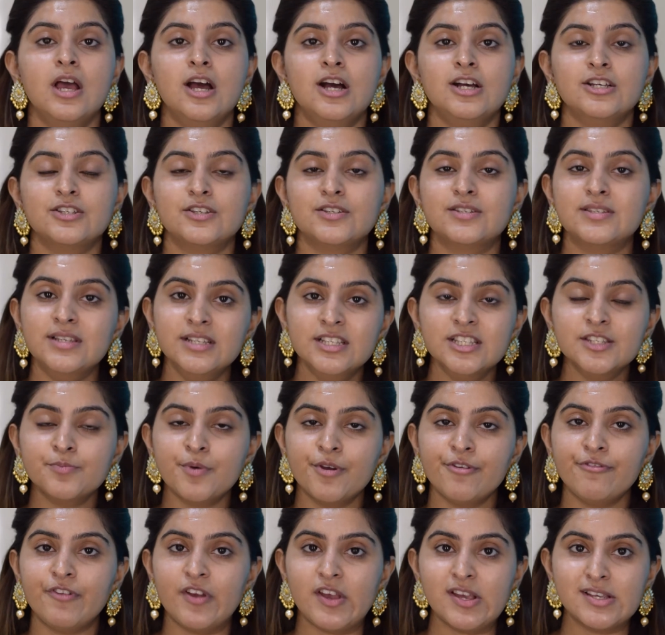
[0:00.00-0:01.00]
So since
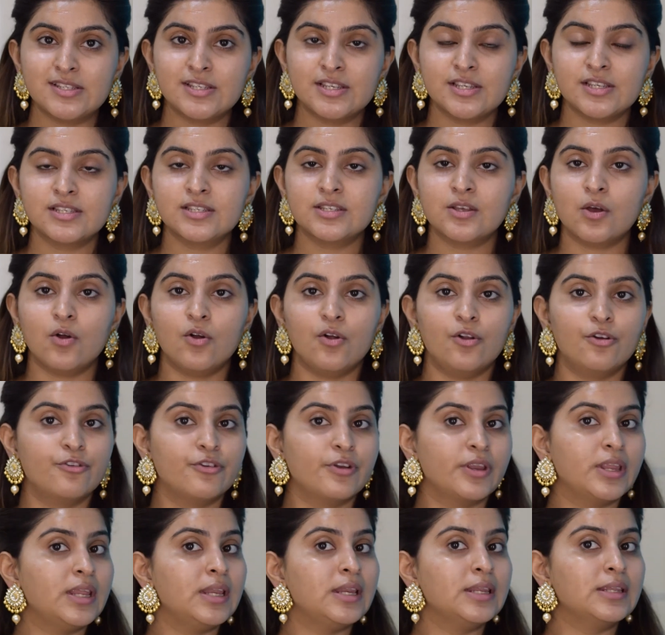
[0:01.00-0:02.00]
my face is
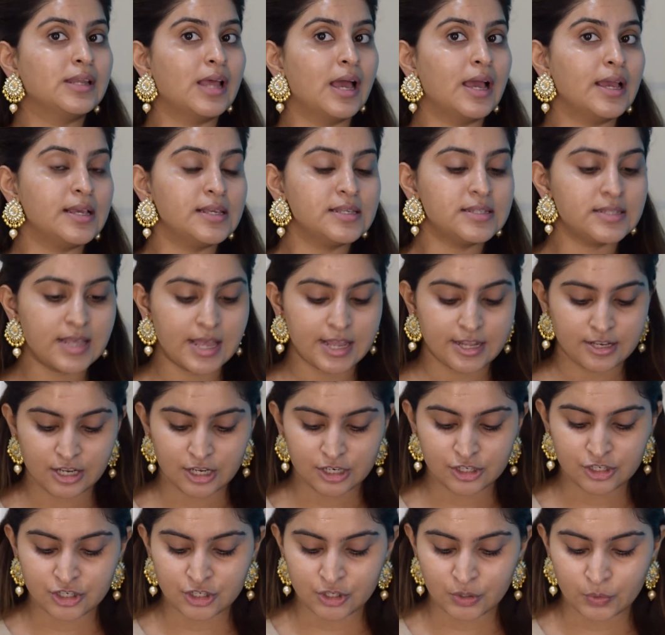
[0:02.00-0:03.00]
already nice and
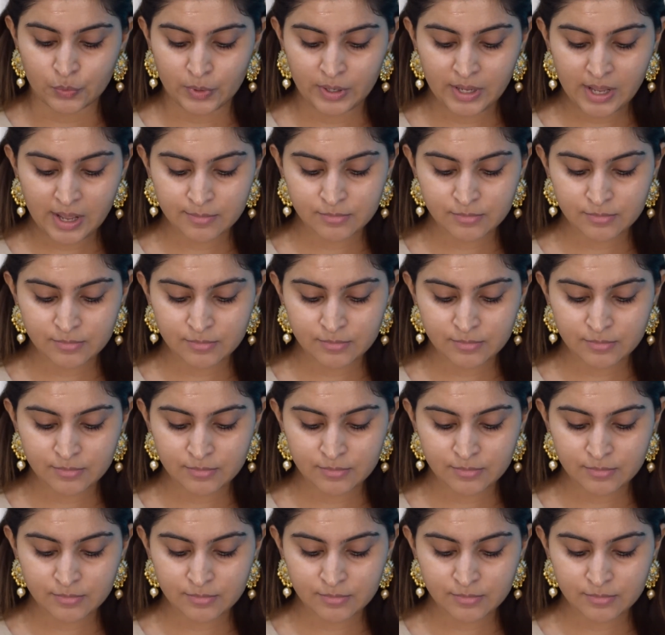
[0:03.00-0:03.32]
dewy,